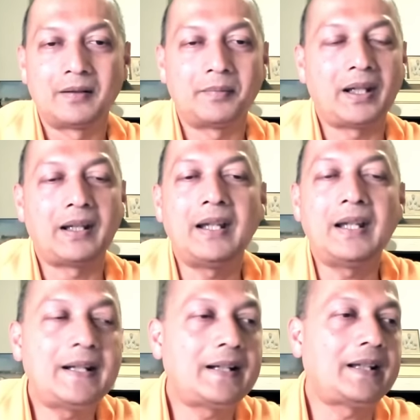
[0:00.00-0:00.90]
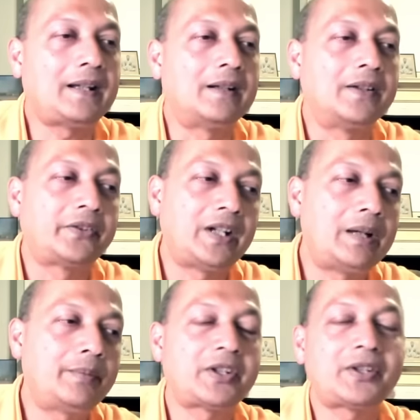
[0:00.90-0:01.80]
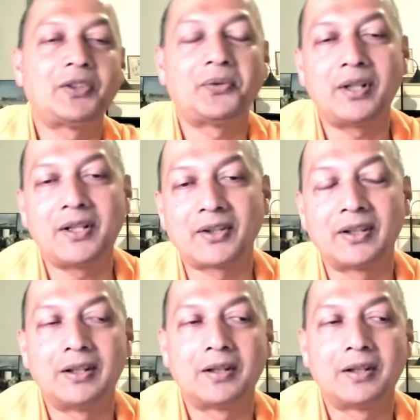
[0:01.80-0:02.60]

Again and again, Sri Ramakrishna's words,